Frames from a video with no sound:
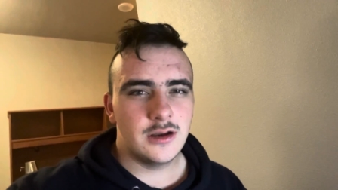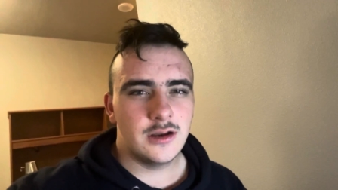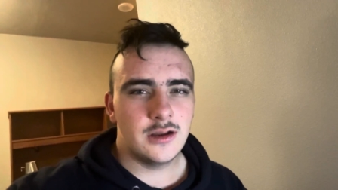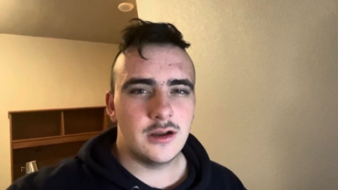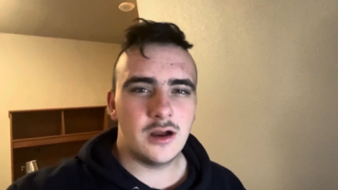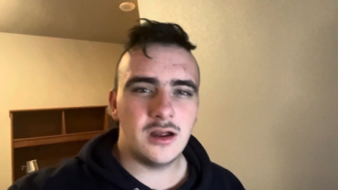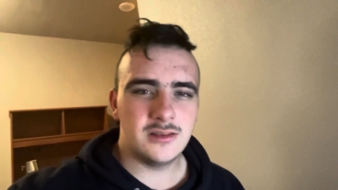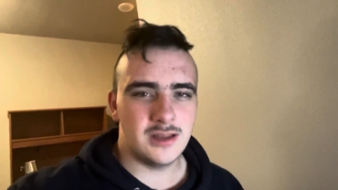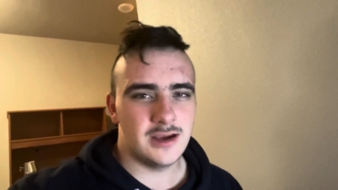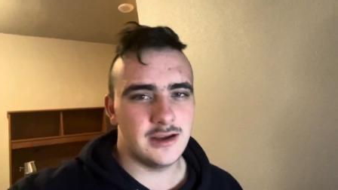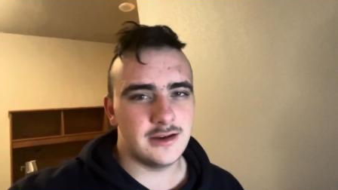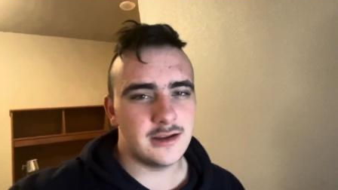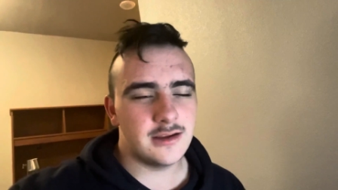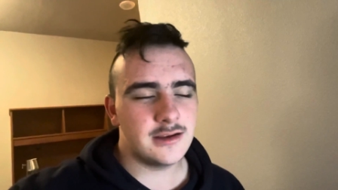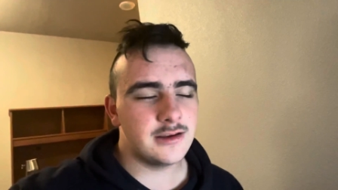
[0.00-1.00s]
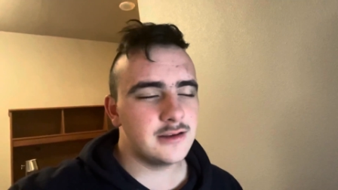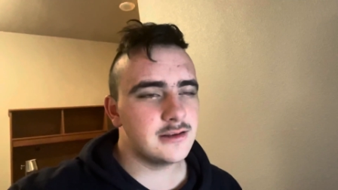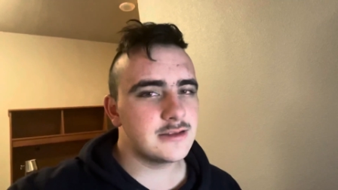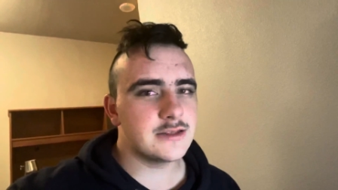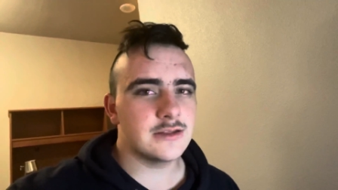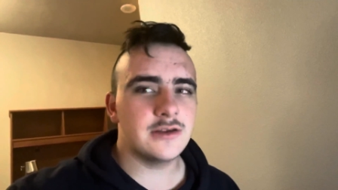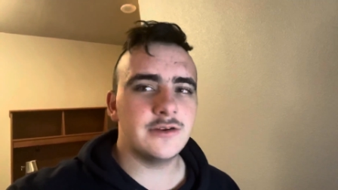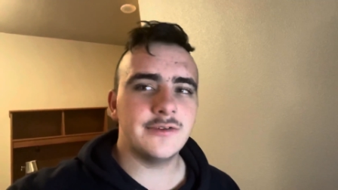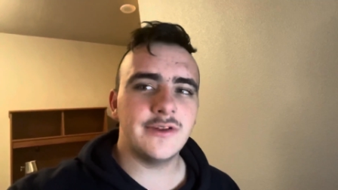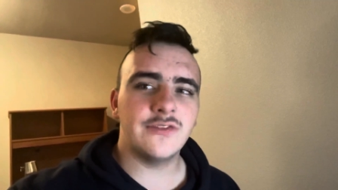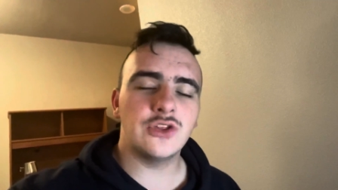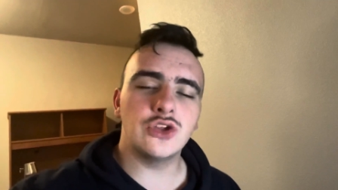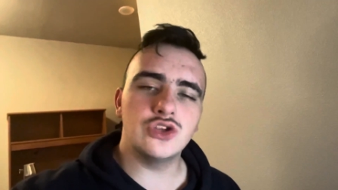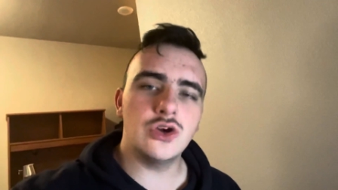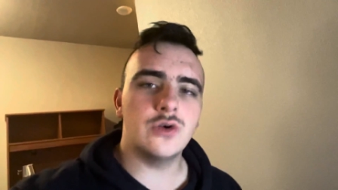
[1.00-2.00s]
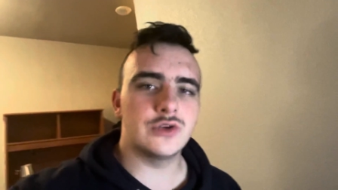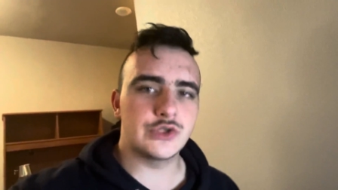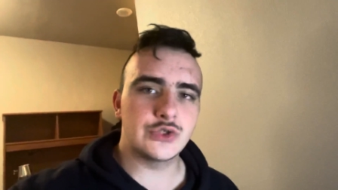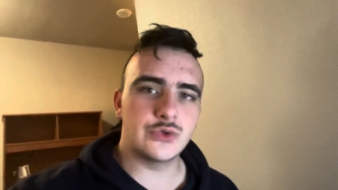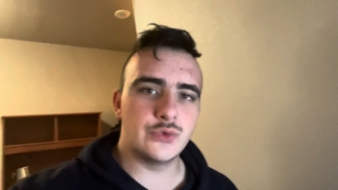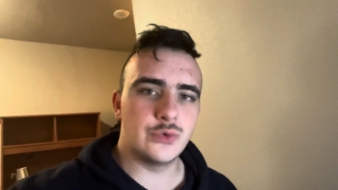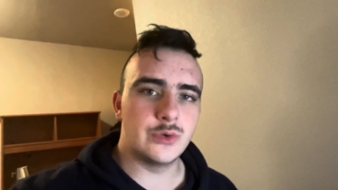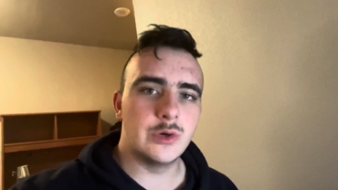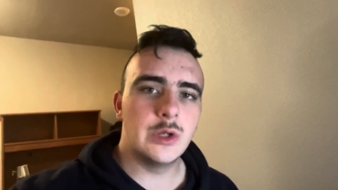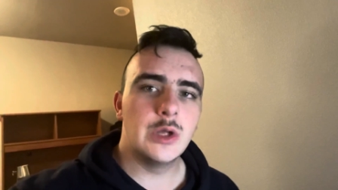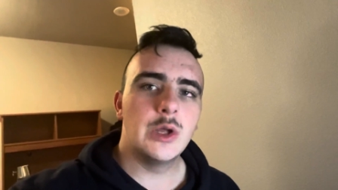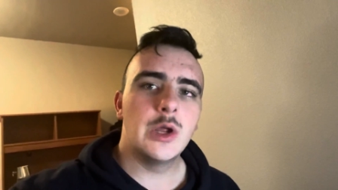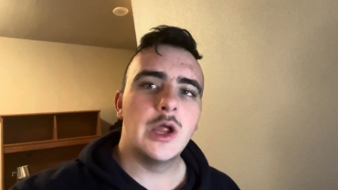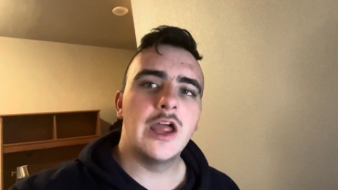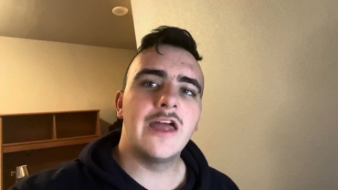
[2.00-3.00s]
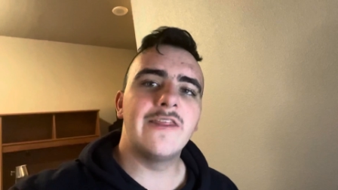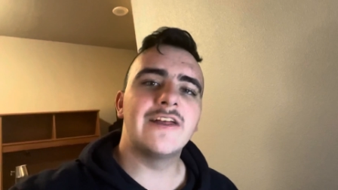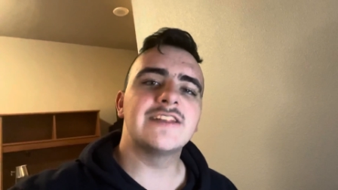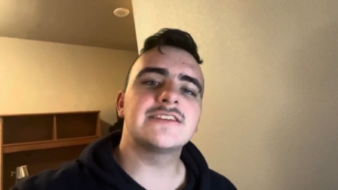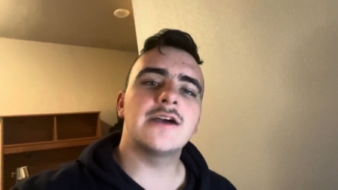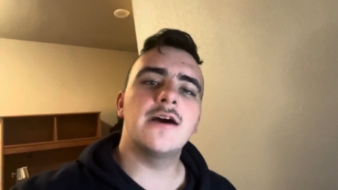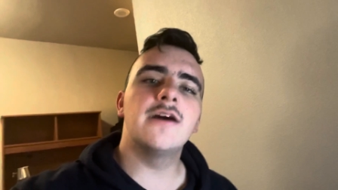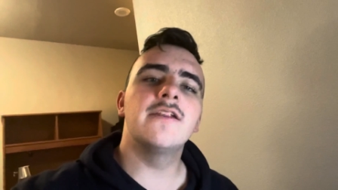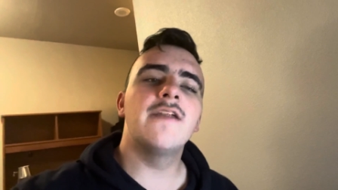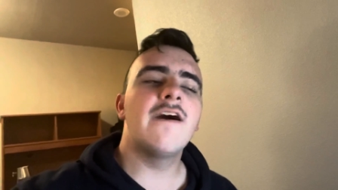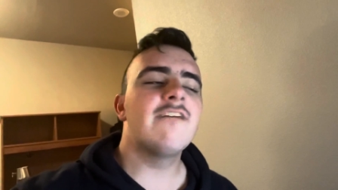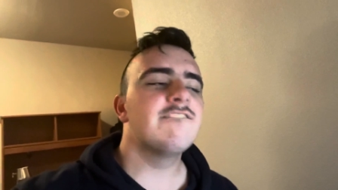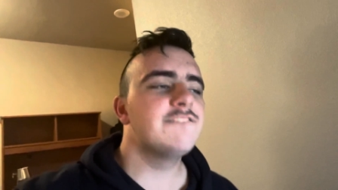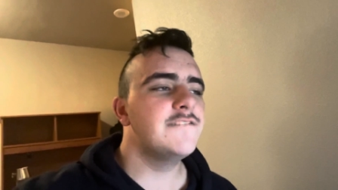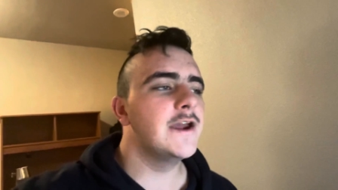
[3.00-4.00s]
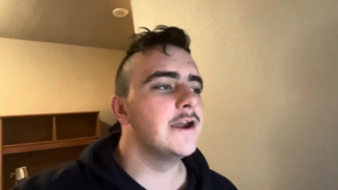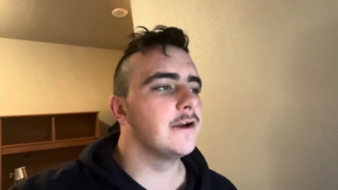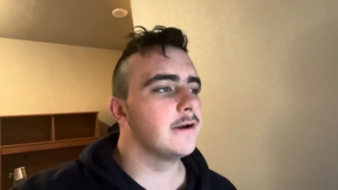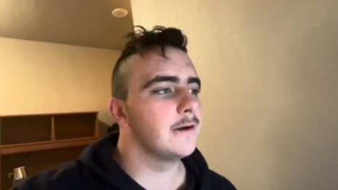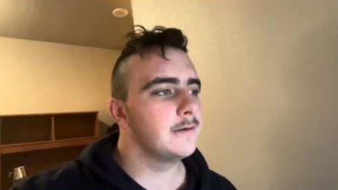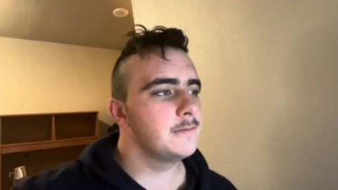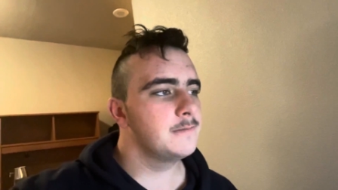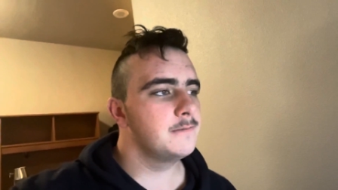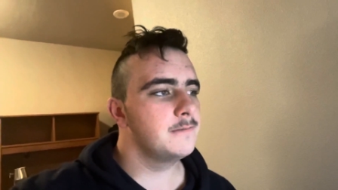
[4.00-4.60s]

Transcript: online, so they don't have to go to school, and that's unfair.